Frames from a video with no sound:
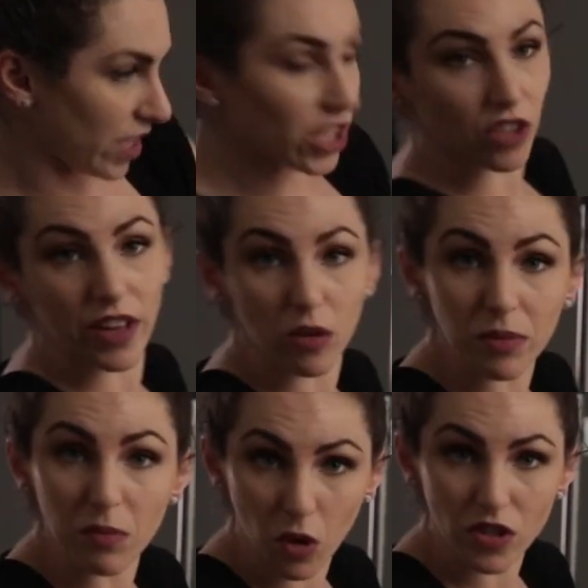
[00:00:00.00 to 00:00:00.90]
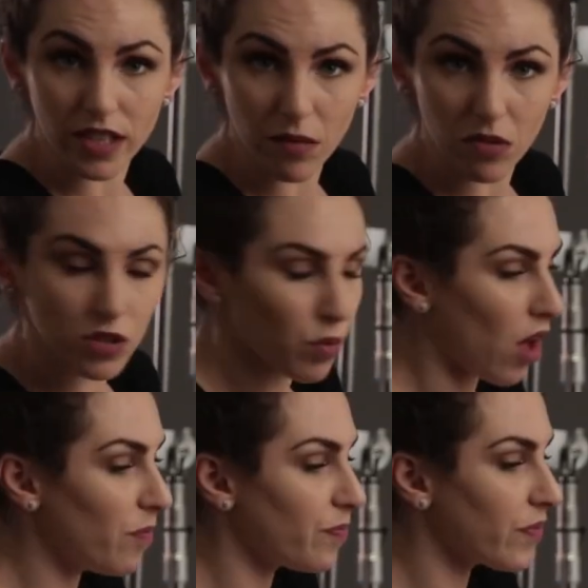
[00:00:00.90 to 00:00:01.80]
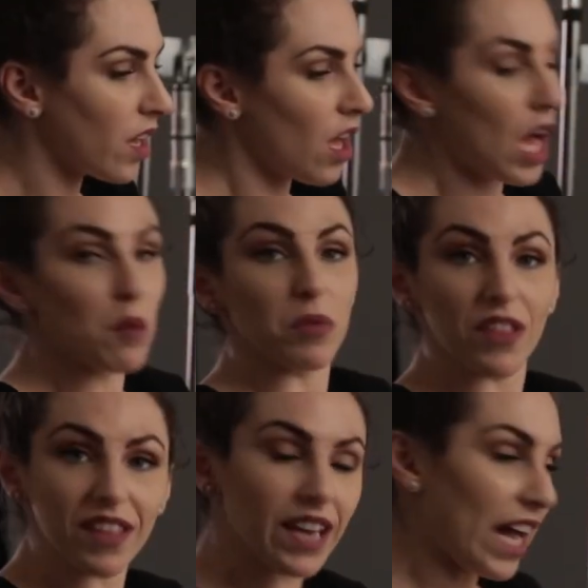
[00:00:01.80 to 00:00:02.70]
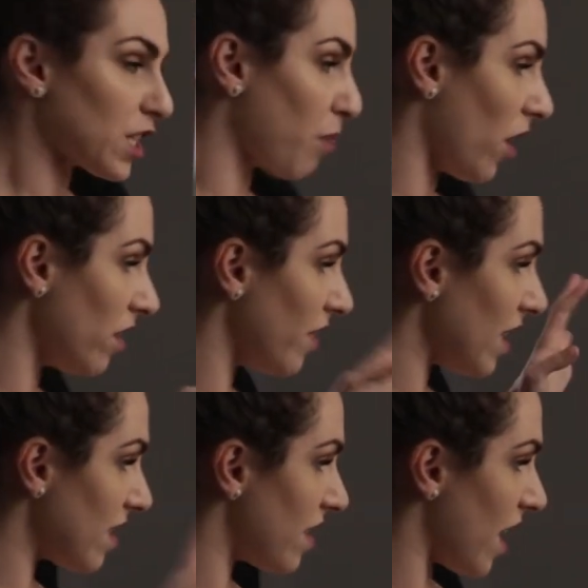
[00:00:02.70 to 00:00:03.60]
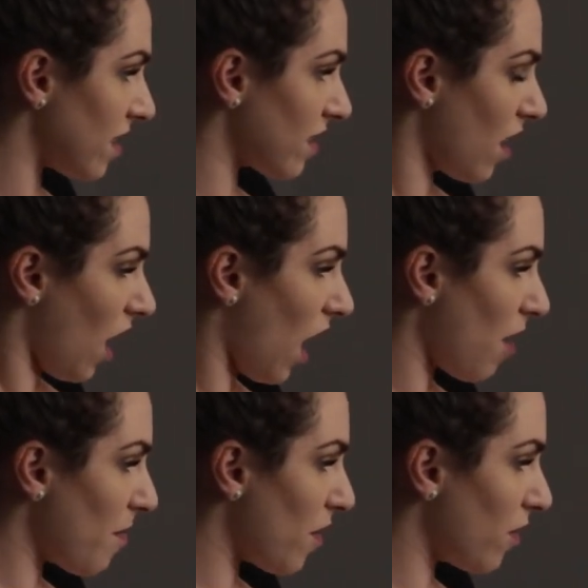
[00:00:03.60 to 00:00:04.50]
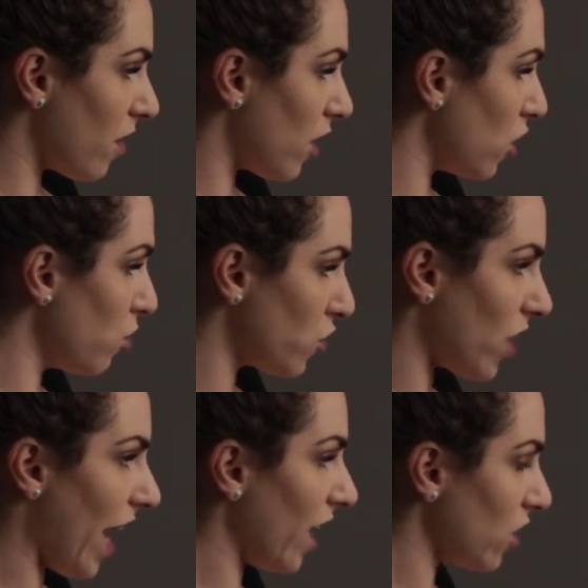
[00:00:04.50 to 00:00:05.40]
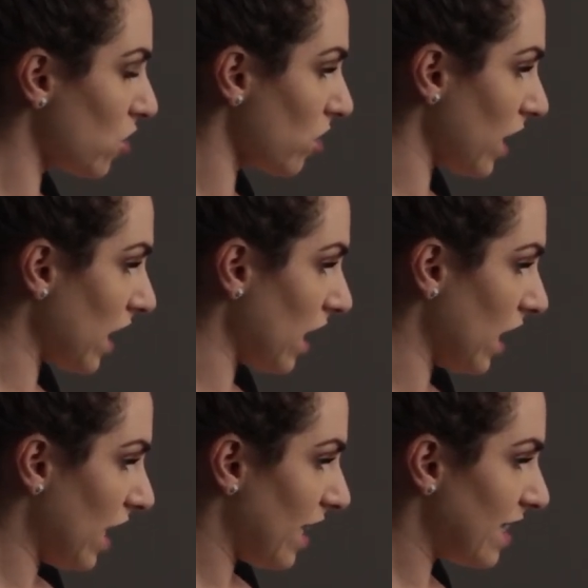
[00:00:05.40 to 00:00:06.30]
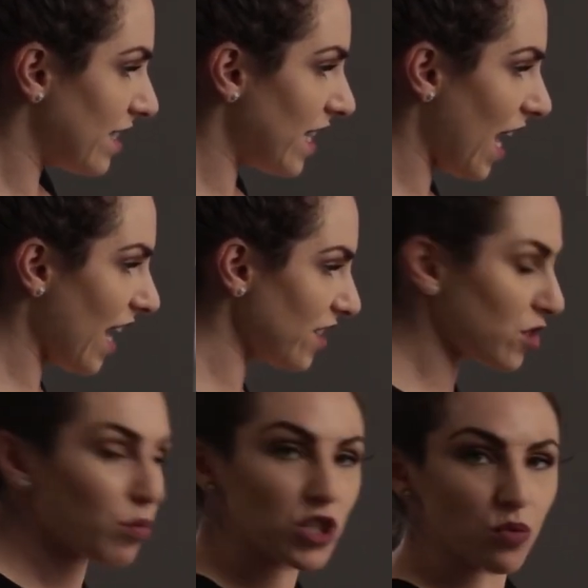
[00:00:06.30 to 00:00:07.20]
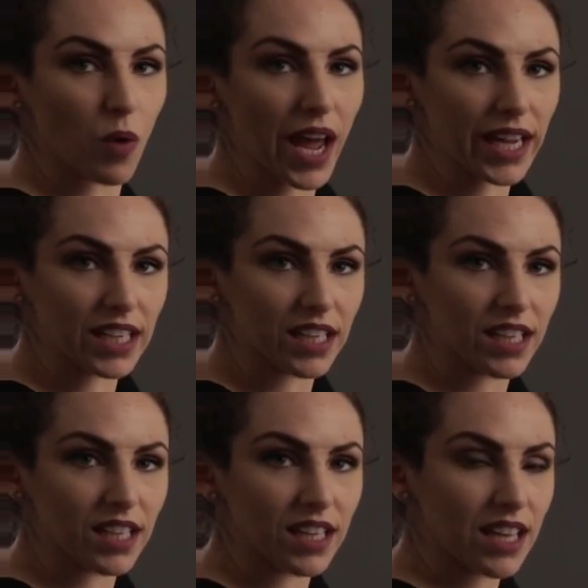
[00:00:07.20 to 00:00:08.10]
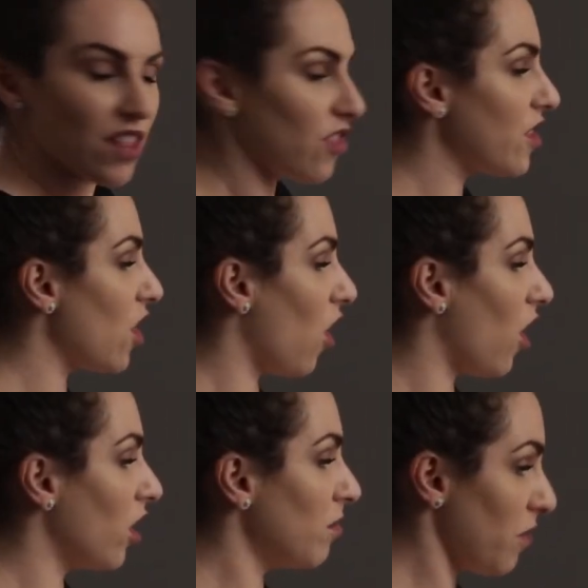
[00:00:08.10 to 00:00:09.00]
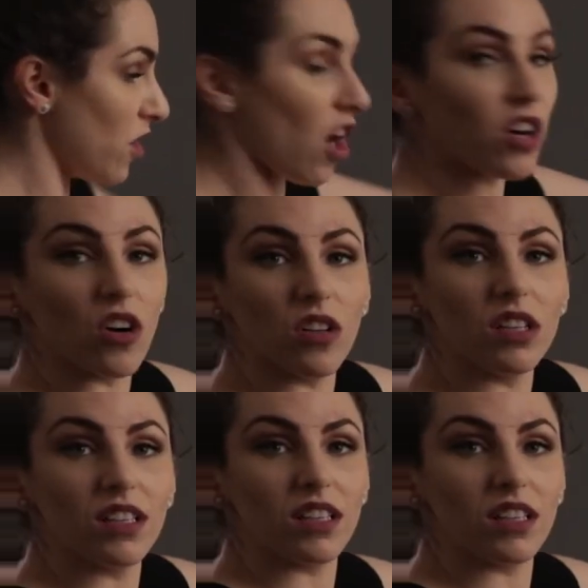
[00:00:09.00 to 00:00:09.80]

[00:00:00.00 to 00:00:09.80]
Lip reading: it here. That'll be more stable as well. But then the next part of it is this. You should actually test which way the arm, the knuckle,